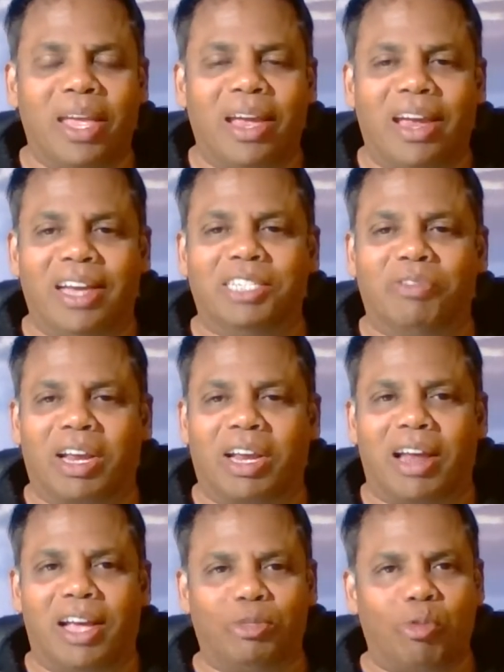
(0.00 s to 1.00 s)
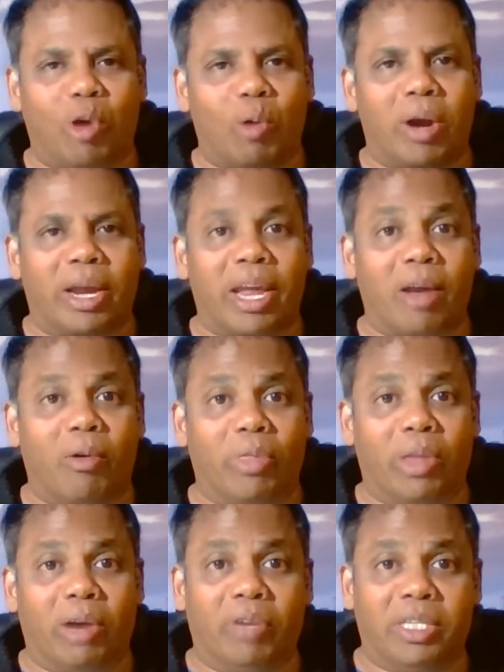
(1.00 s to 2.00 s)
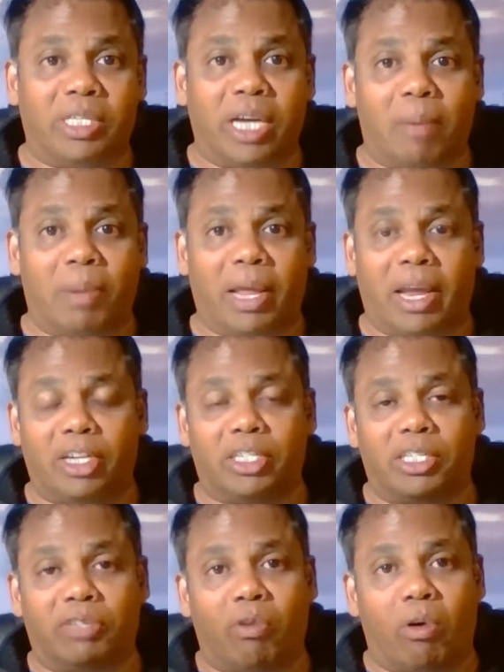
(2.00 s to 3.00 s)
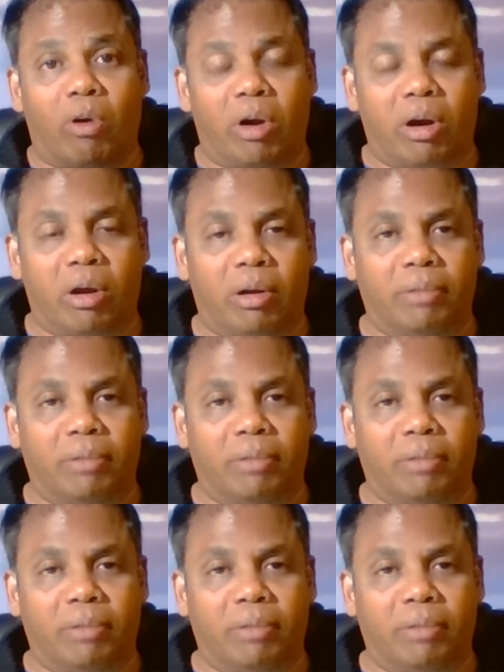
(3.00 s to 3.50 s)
AGV clients who are working on their visa applications for